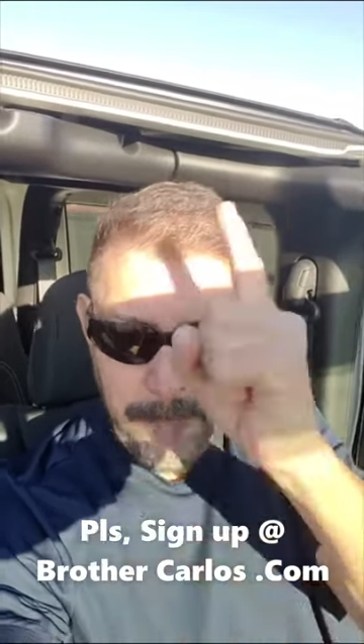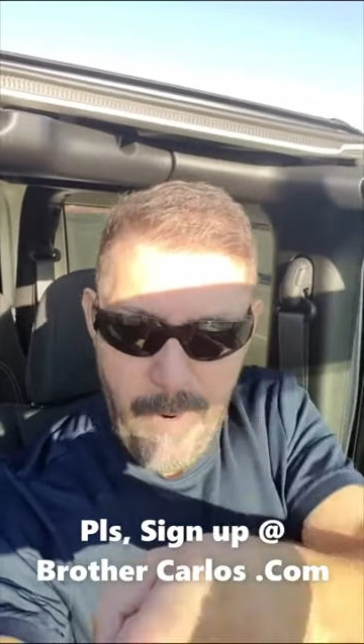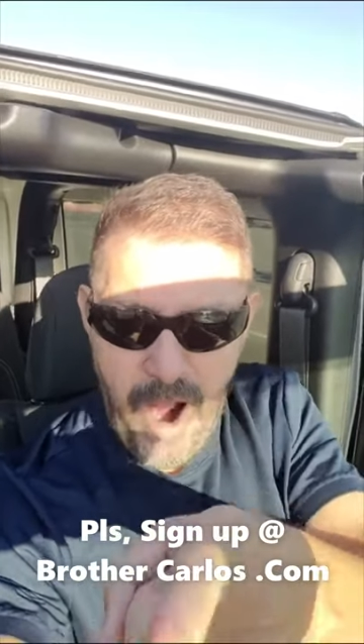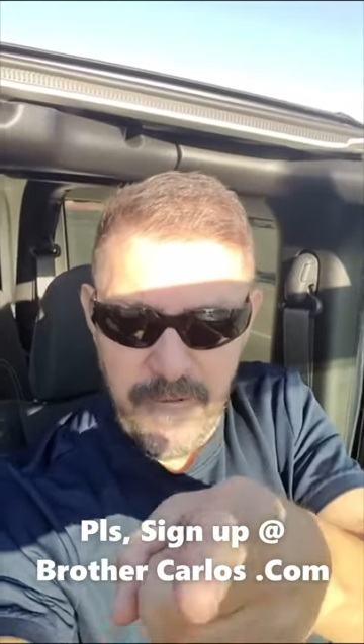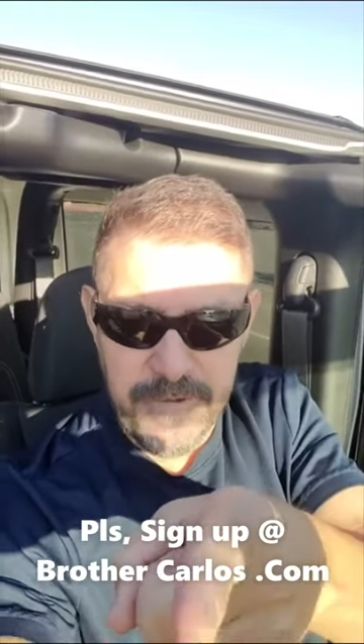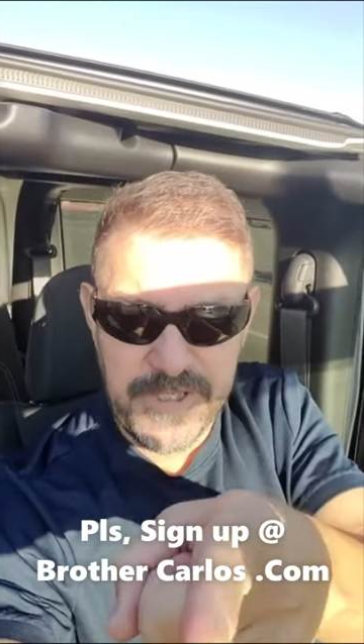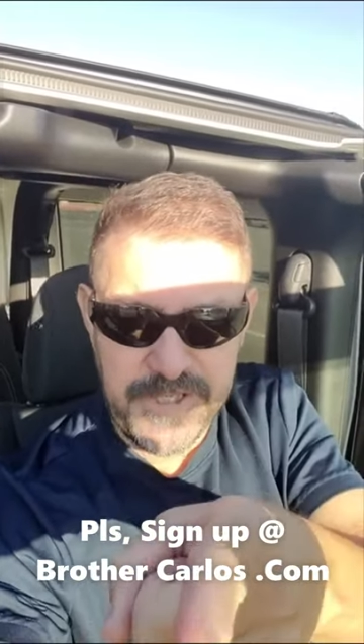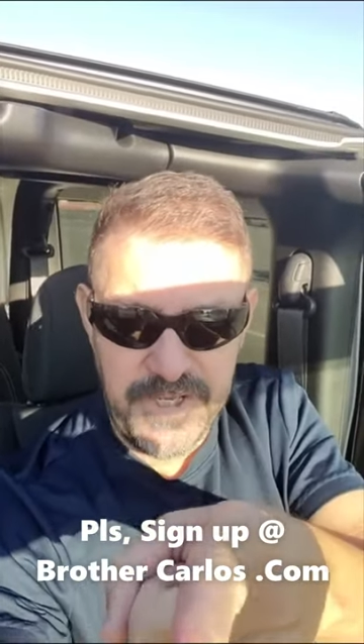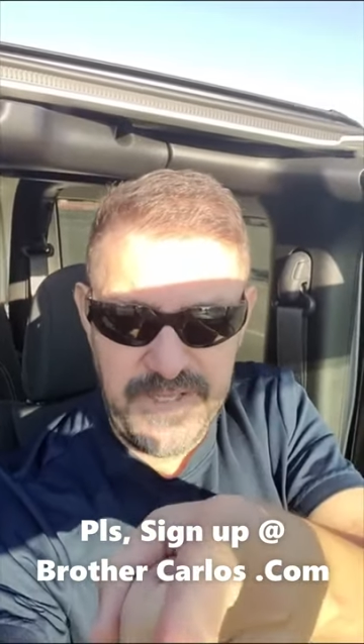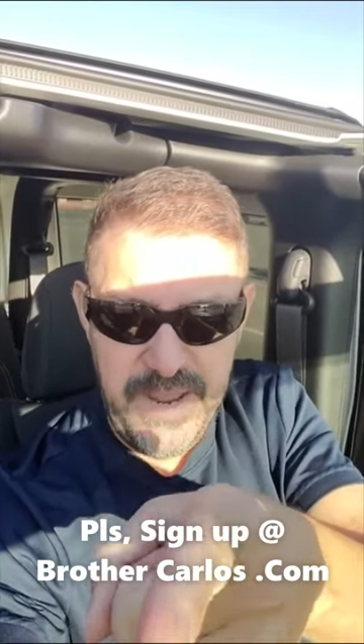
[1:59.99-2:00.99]

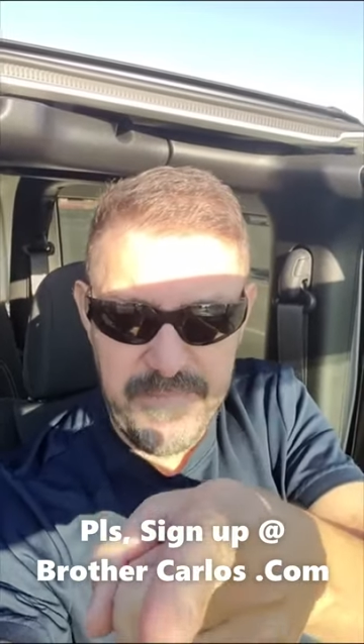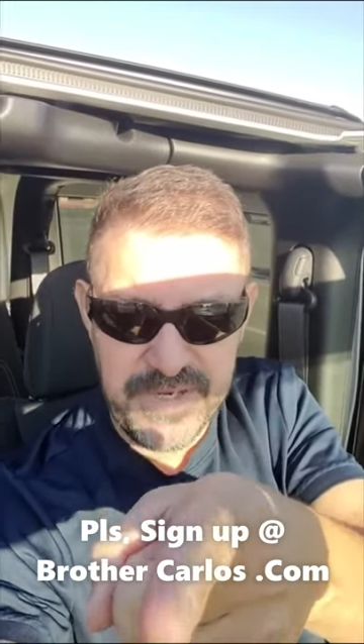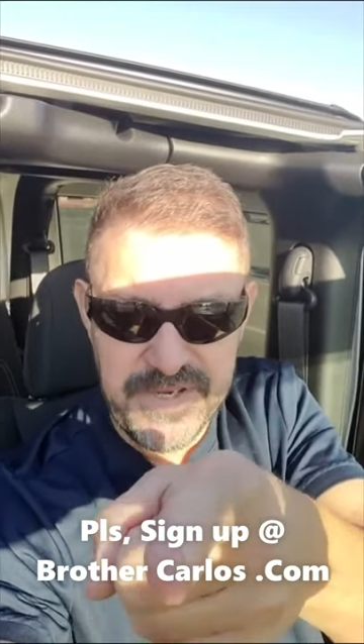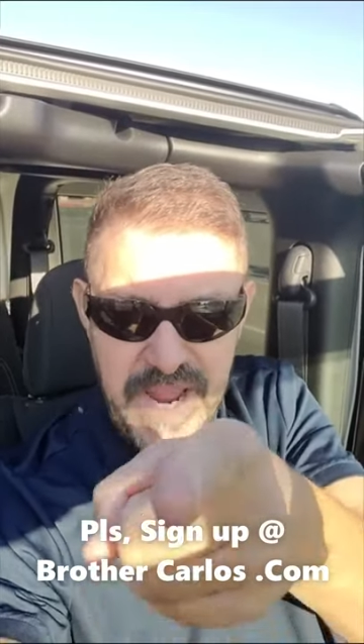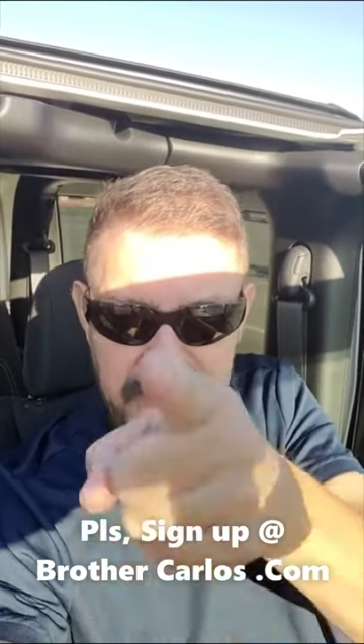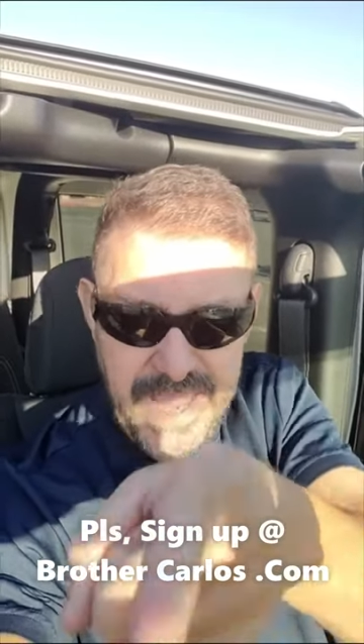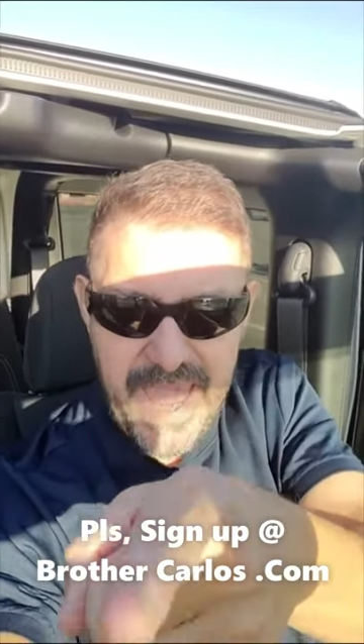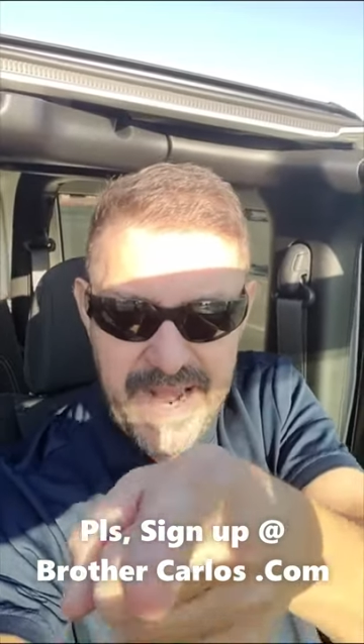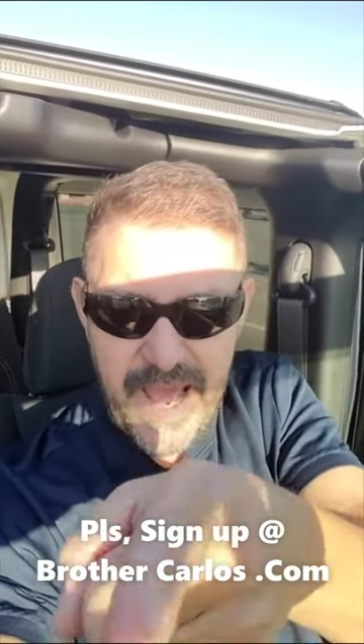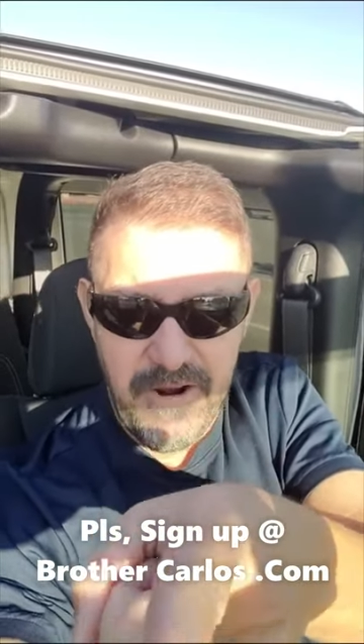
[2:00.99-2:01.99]
Poverty demons,
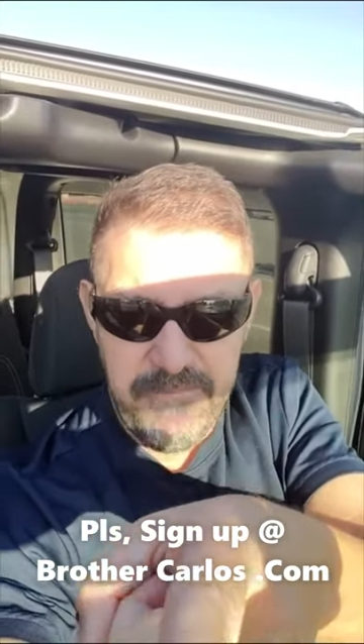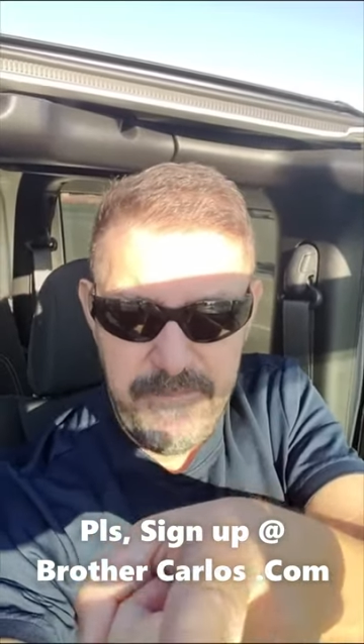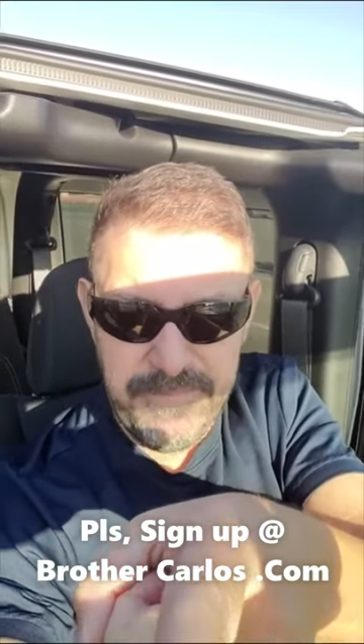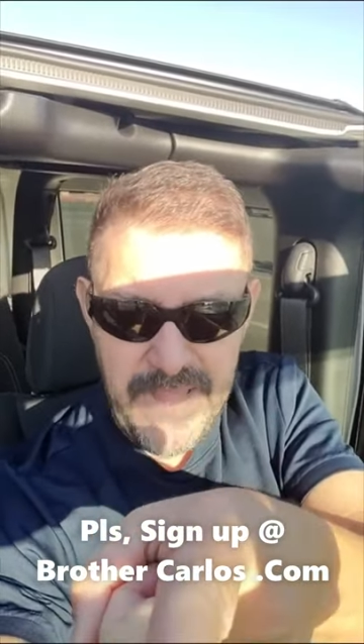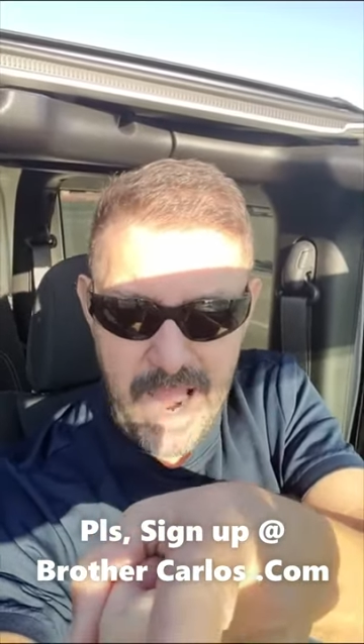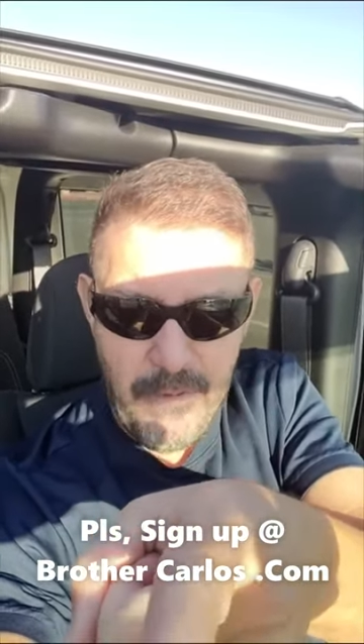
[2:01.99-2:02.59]
get out of our